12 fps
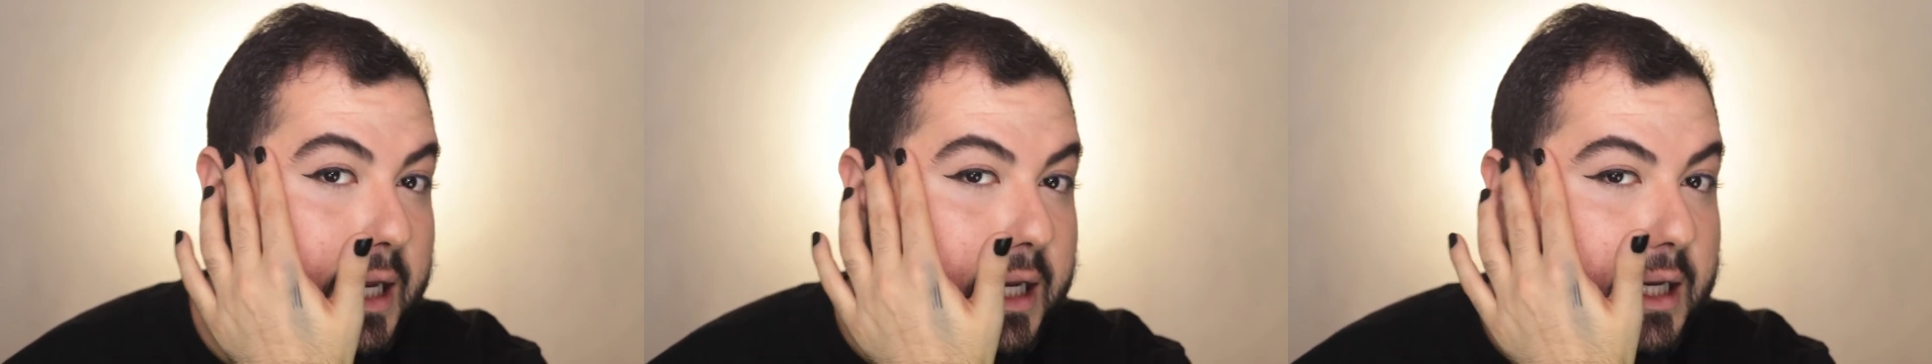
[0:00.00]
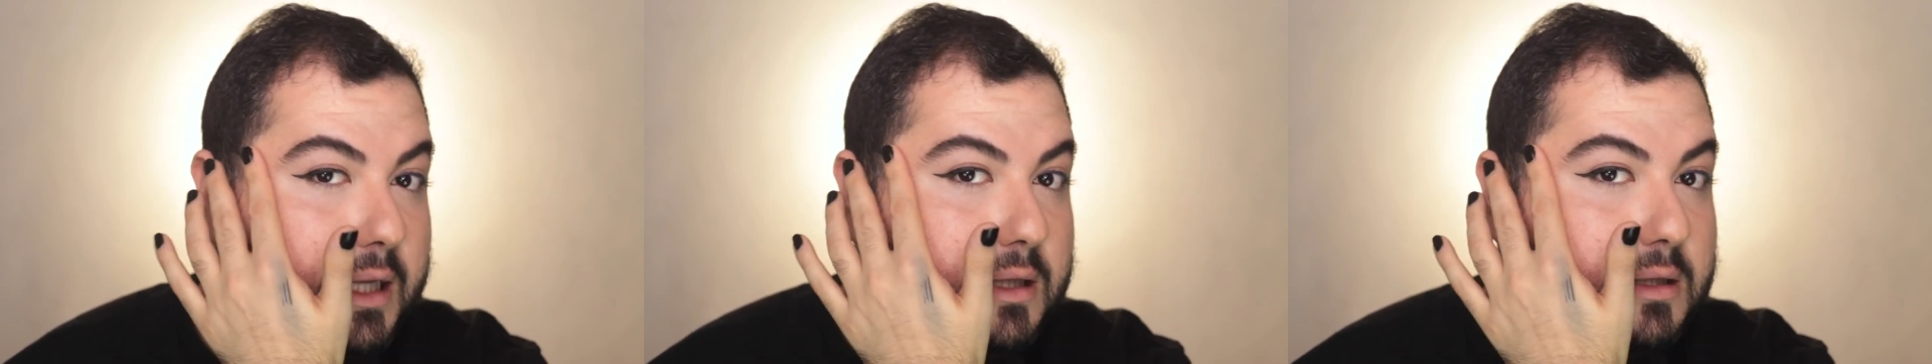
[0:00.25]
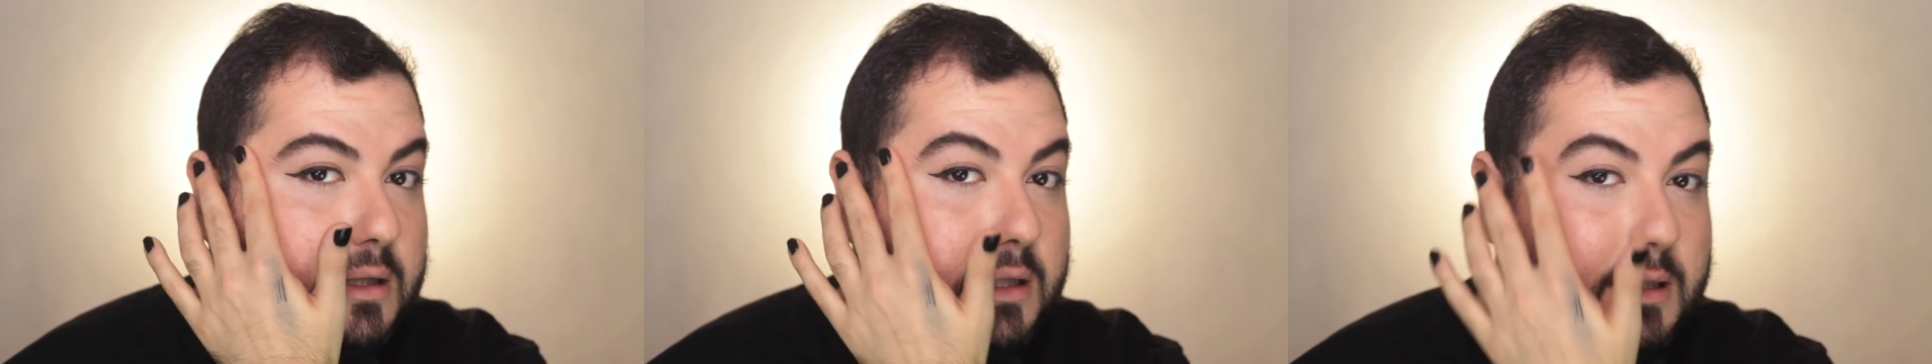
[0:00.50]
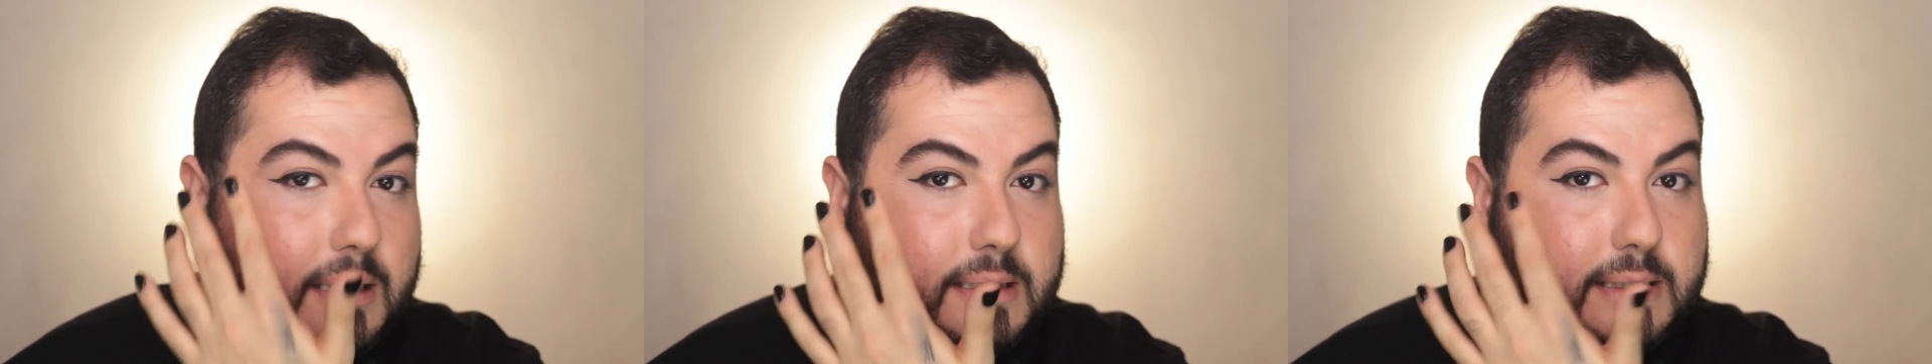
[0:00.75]
and
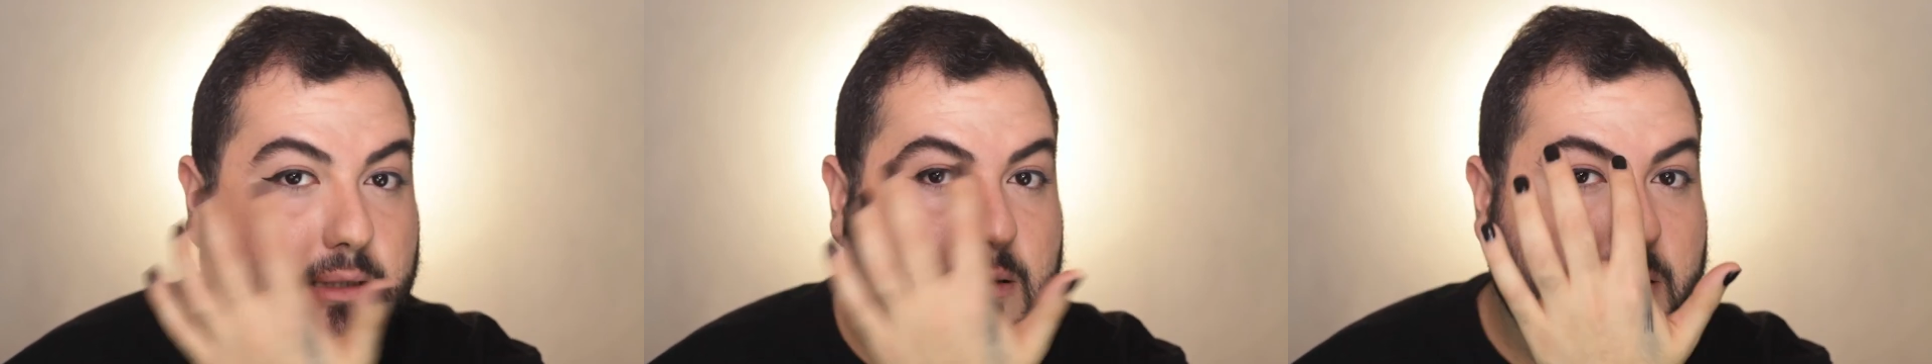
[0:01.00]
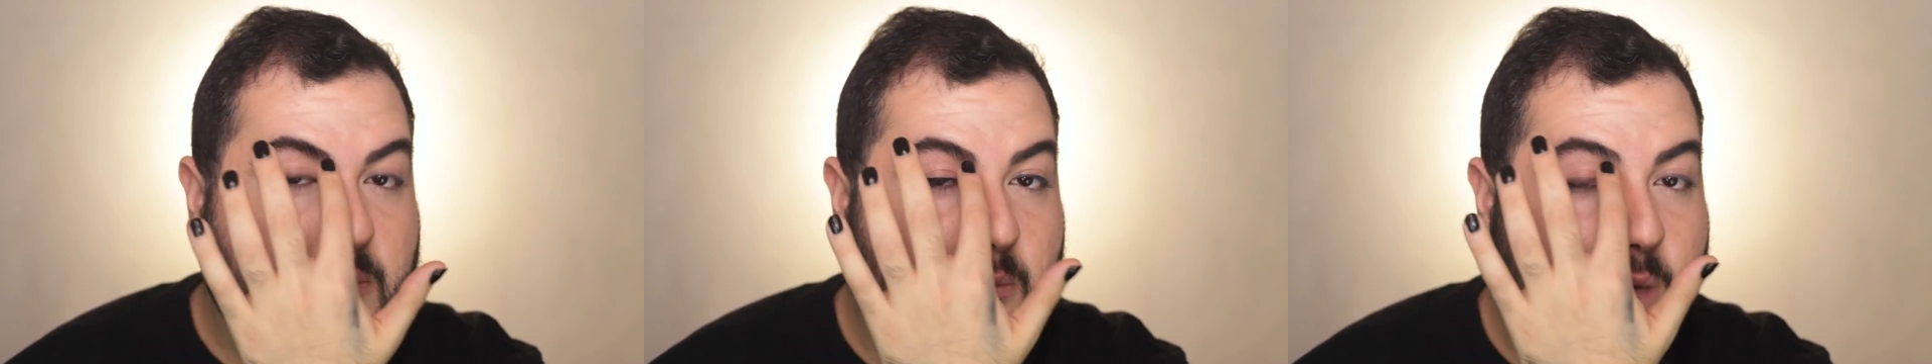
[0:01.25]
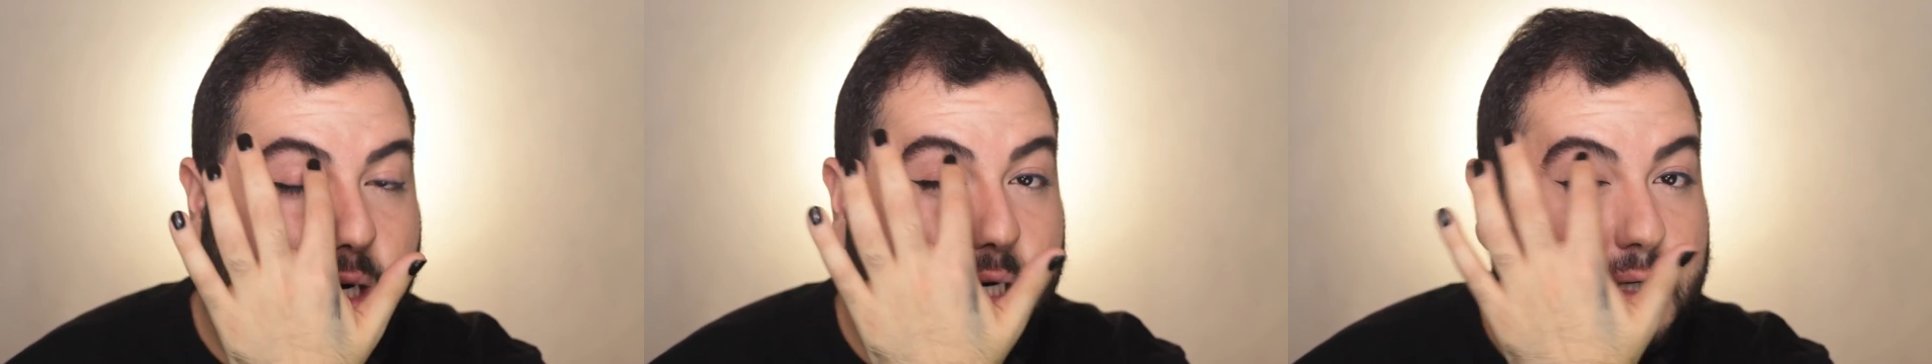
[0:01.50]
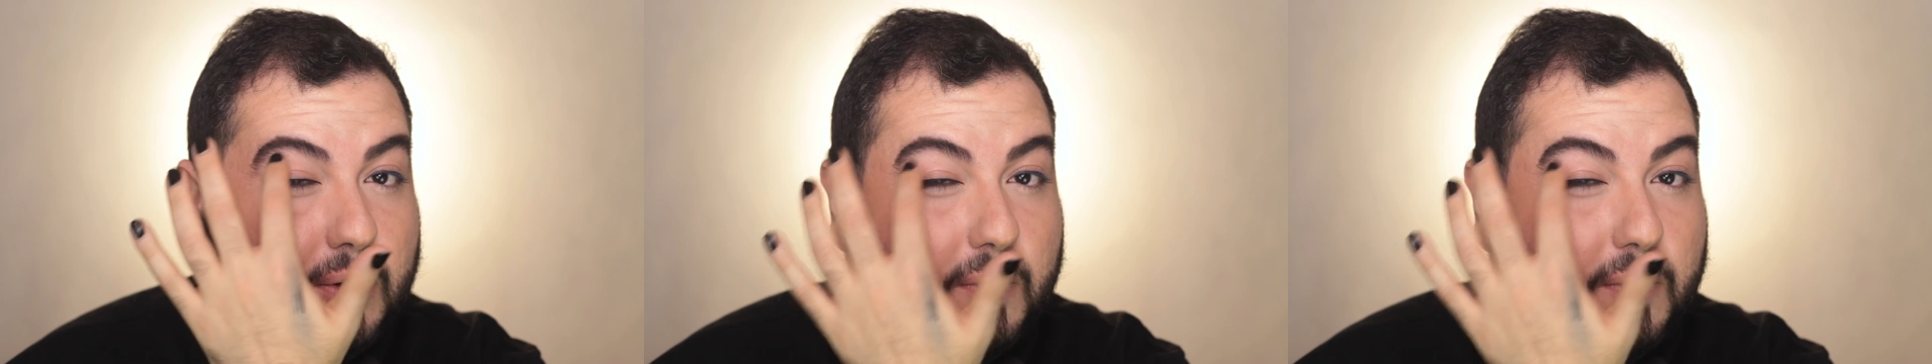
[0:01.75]
it doesn't mark